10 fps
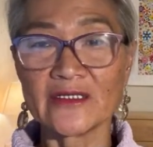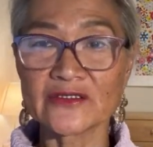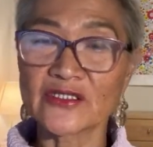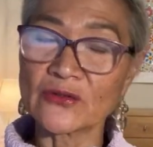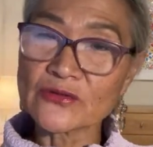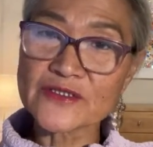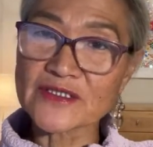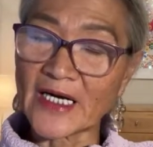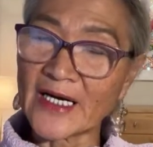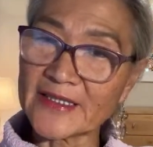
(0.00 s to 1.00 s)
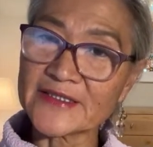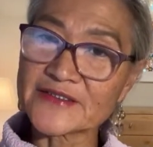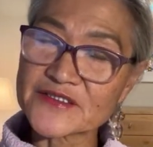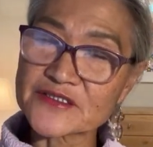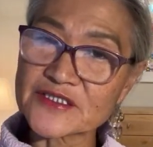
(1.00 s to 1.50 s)
those are
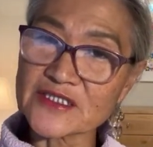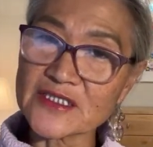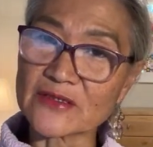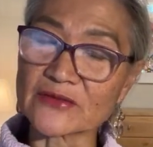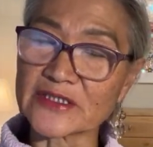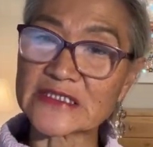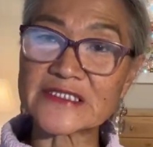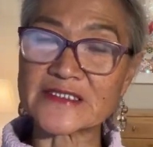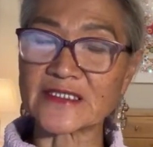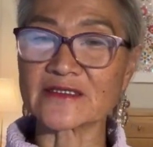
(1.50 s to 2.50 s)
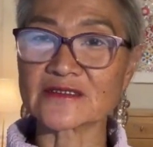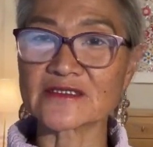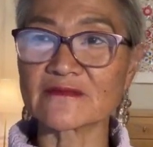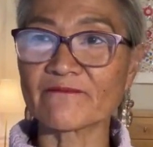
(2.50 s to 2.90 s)
exterior things.